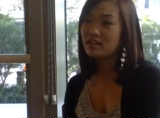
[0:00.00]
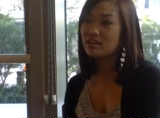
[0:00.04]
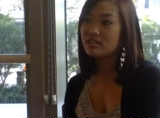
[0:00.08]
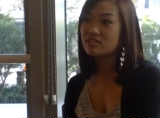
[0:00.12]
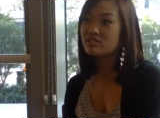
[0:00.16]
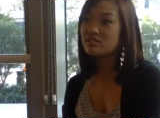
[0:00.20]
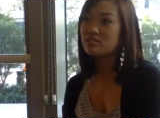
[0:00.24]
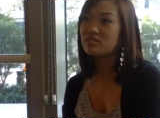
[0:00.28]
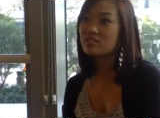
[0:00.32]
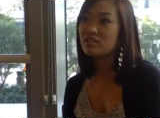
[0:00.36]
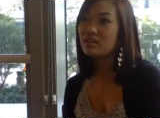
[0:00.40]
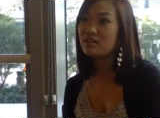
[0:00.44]
Yeah.
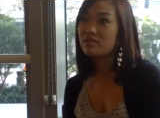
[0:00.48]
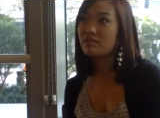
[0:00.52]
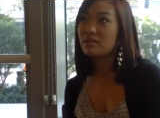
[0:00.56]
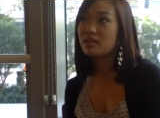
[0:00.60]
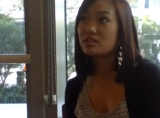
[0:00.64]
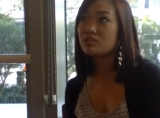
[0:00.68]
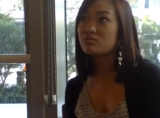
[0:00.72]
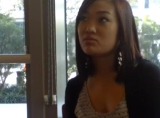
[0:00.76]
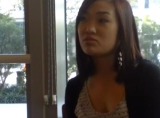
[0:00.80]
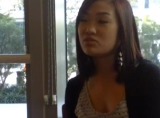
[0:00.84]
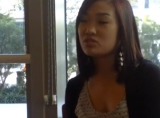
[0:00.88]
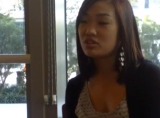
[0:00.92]
So and
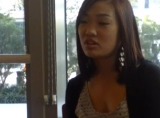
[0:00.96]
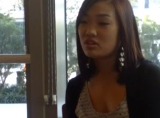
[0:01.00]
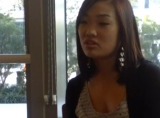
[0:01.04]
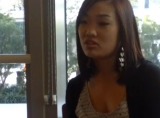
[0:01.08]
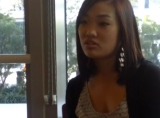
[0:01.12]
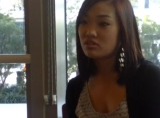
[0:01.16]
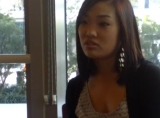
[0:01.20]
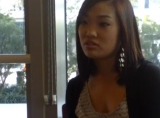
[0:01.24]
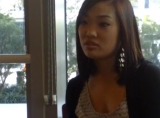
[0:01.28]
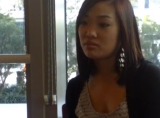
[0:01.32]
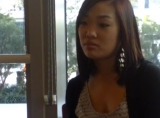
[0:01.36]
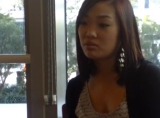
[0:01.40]
that's where she got
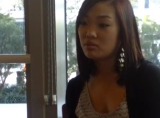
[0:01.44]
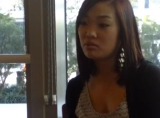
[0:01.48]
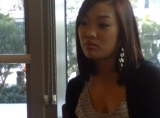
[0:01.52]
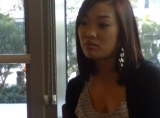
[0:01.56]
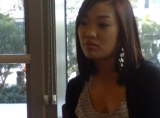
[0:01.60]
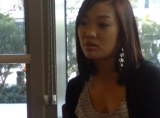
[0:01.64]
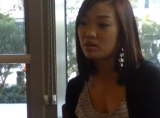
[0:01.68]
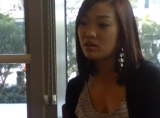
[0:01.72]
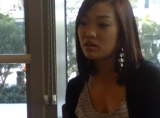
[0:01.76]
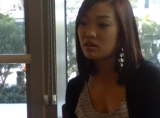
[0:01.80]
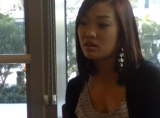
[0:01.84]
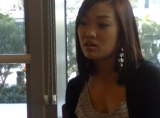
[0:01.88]
her
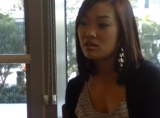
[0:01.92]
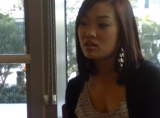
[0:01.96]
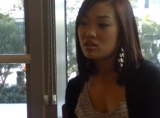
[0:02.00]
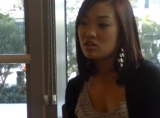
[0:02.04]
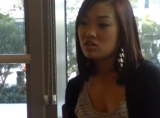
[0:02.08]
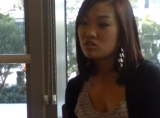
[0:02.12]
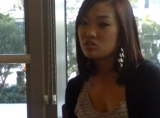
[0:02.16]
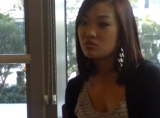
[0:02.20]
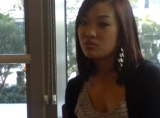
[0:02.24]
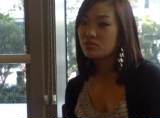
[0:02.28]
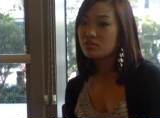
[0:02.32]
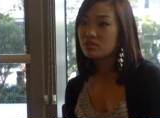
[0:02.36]
diploma.
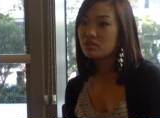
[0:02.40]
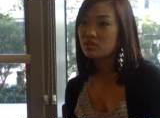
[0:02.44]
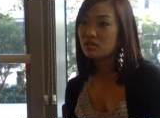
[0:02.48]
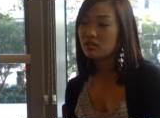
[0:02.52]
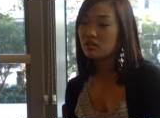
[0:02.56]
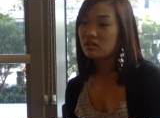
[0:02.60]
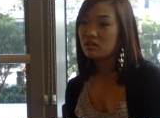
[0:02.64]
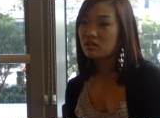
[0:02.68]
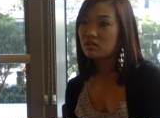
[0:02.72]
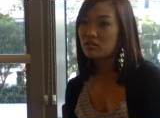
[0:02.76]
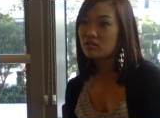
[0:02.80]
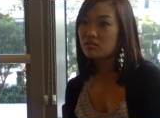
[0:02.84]
She went to
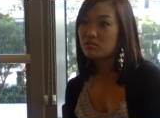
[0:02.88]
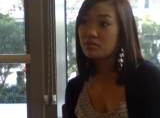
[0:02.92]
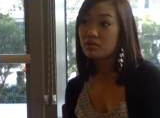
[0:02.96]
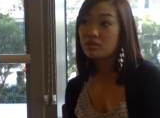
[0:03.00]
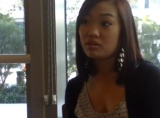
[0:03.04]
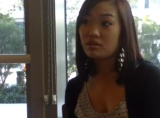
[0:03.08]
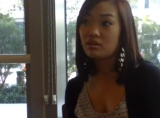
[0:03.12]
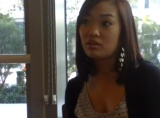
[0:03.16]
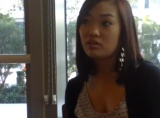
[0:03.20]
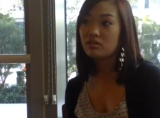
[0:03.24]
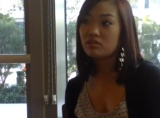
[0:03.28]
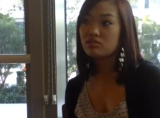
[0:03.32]
Glendale
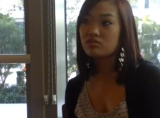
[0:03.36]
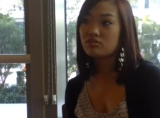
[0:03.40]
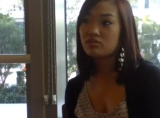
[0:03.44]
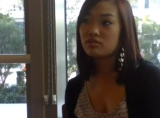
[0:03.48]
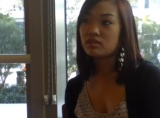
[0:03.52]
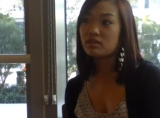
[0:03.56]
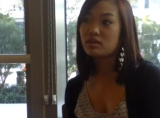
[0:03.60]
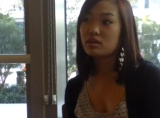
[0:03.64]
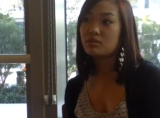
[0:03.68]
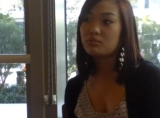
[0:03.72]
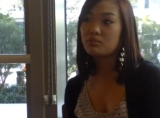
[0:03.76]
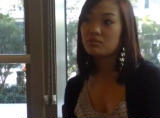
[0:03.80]
Community College for
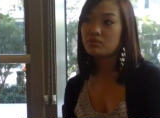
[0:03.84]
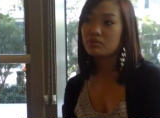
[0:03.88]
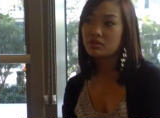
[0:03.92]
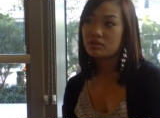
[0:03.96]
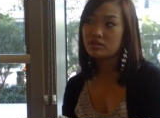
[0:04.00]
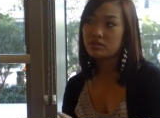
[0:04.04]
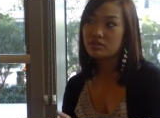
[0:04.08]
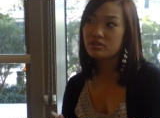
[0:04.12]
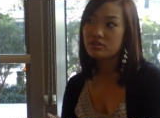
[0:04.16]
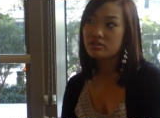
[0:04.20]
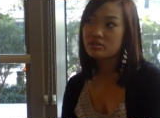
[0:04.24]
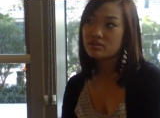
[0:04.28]
a couple of
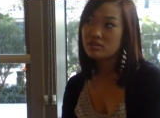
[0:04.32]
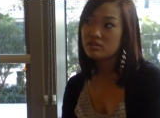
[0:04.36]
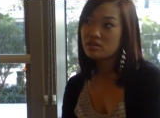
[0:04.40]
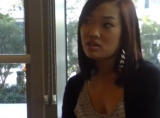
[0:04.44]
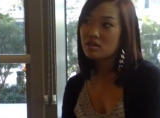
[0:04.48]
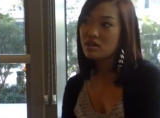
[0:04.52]
years.